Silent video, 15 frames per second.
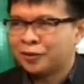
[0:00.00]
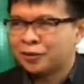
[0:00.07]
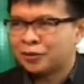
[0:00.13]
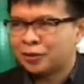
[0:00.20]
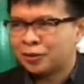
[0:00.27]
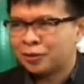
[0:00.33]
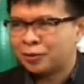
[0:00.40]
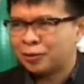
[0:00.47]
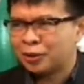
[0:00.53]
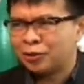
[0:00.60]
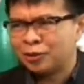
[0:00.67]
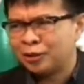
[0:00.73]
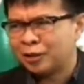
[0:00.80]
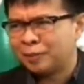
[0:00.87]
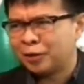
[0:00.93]
So what do
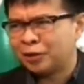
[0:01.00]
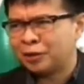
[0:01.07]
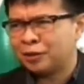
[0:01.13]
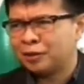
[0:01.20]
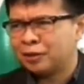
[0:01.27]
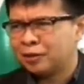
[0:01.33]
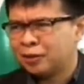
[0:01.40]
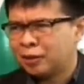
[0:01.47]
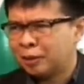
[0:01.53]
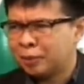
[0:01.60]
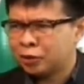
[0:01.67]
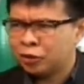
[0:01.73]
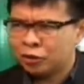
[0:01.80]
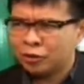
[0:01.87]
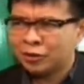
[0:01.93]
you think about it,
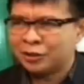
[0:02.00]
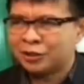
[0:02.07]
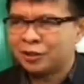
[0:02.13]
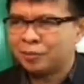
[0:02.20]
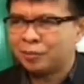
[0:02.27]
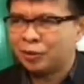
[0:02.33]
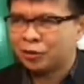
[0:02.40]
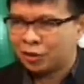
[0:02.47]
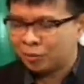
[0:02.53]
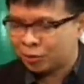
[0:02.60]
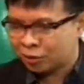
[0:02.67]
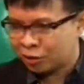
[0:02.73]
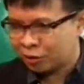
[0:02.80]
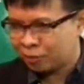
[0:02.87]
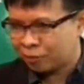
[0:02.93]
about unionism in
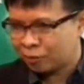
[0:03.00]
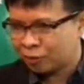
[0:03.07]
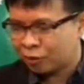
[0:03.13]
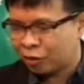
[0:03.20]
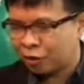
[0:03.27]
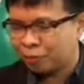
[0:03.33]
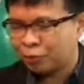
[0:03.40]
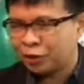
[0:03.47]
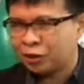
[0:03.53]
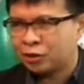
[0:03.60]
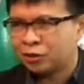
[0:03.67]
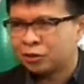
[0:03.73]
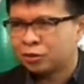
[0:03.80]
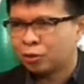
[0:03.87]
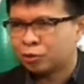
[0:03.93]
terms of corporate
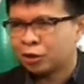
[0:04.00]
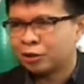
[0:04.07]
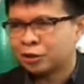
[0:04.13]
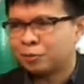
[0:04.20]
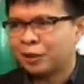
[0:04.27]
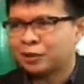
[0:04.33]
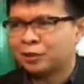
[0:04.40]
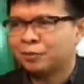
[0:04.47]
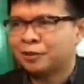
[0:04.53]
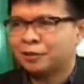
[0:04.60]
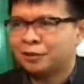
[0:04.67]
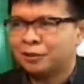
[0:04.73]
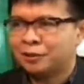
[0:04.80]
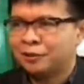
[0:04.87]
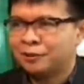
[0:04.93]
social responsibility?